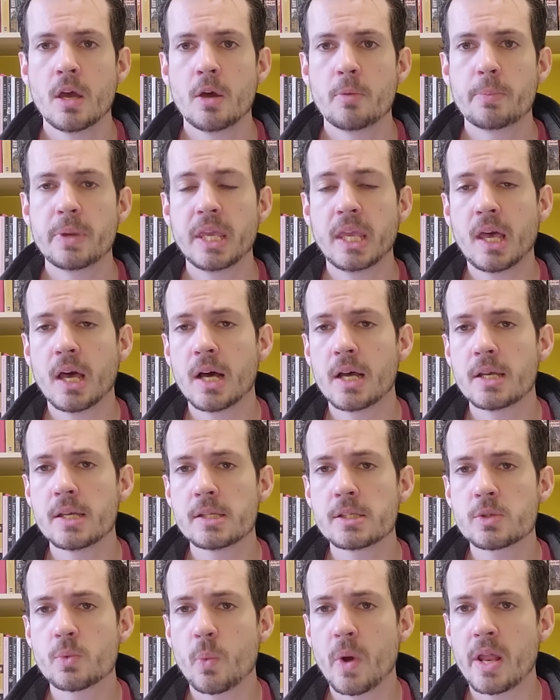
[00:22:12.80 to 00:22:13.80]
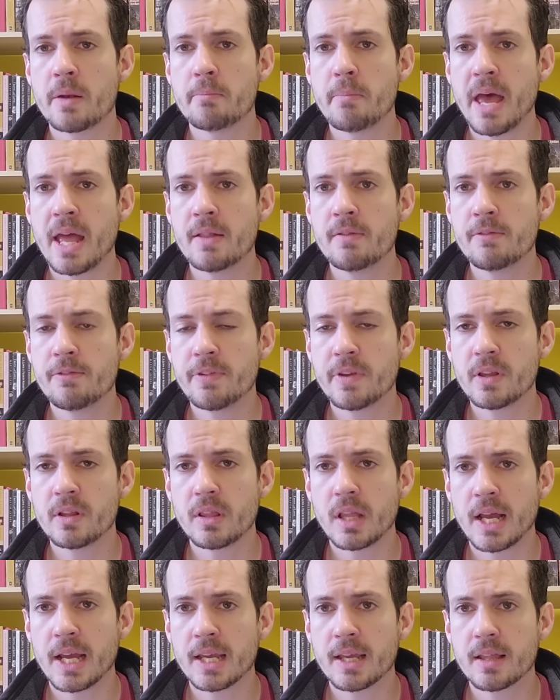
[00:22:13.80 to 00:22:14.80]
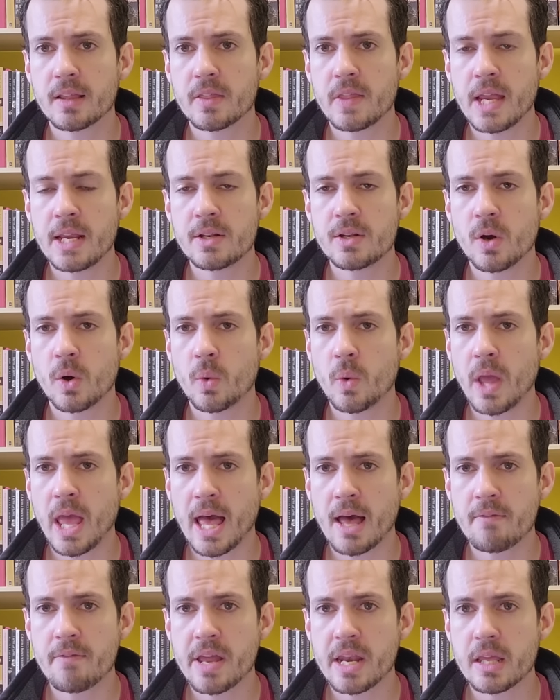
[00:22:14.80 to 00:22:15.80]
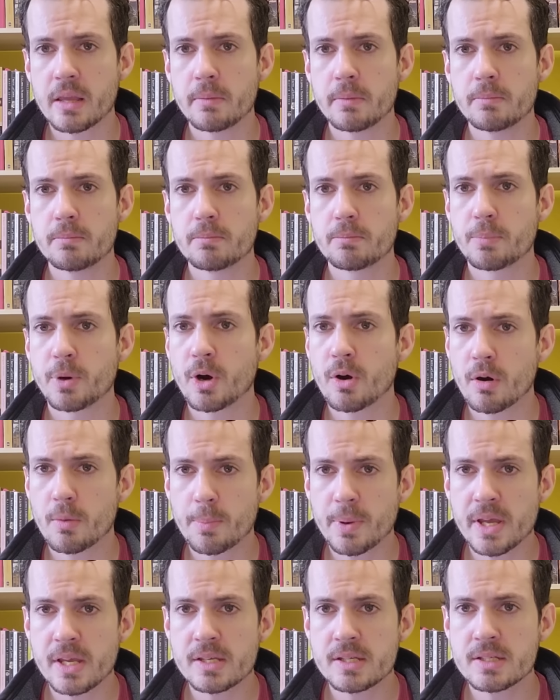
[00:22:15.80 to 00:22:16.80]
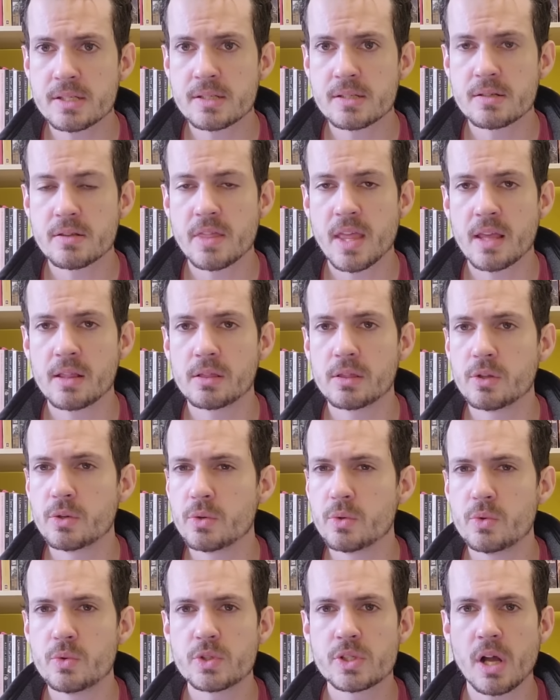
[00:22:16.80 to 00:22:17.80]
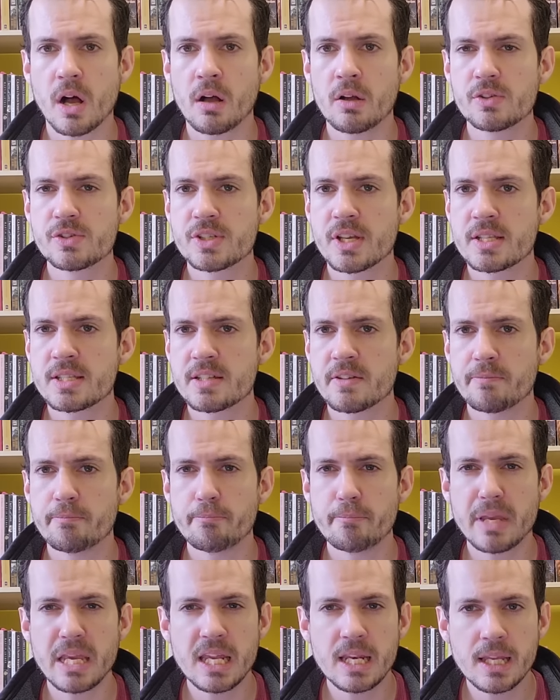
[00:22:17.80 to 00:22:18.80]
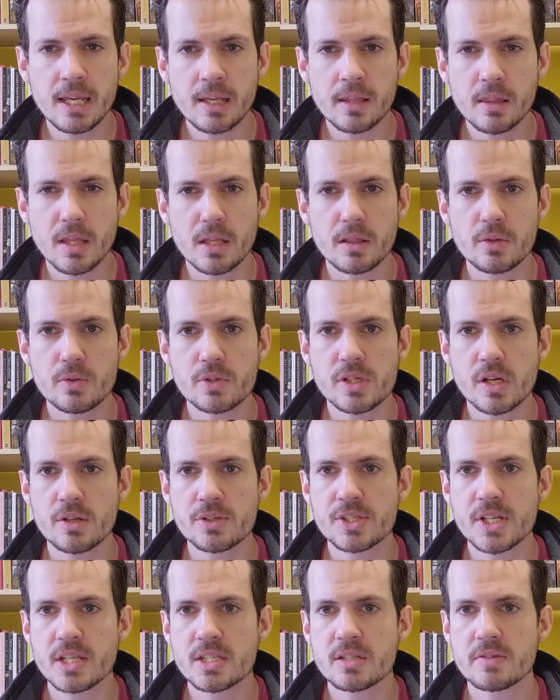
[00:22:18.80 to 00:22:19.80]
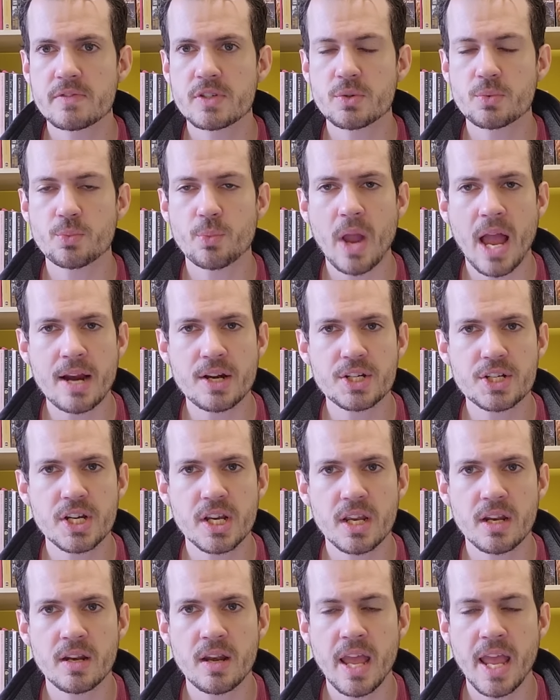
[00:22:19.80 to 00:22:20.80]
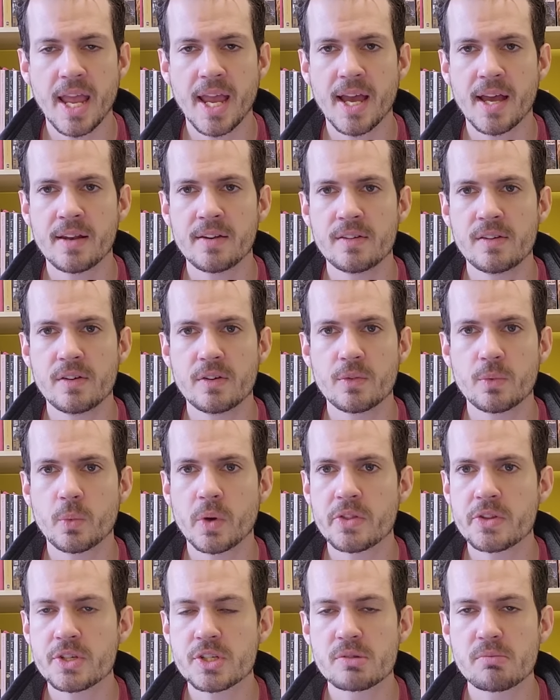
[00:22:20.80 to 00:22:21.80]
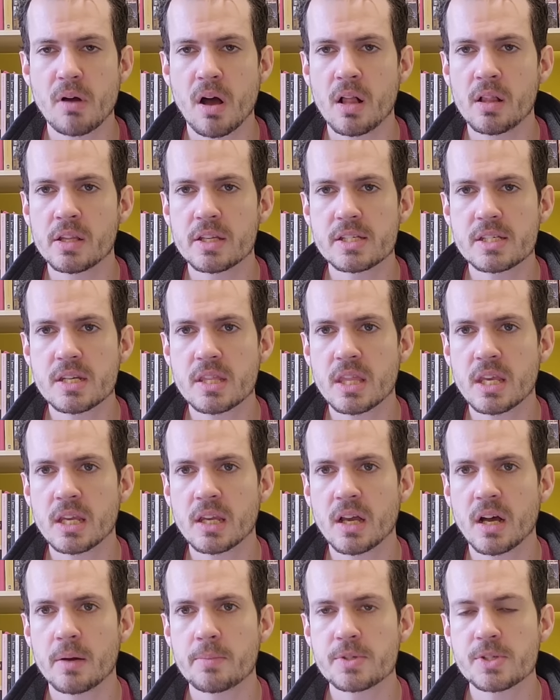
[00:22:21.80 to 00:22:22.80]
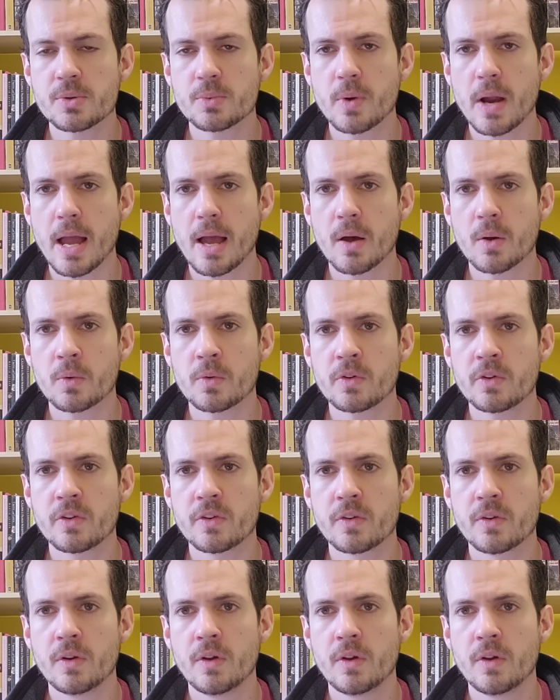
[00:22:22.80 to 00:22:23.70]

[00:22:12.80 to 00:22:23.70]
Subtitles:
Because when men feel like they don't have any purpose, they lose all sense of meaning, they lose all sense of direction, and when the smallest thing comes around,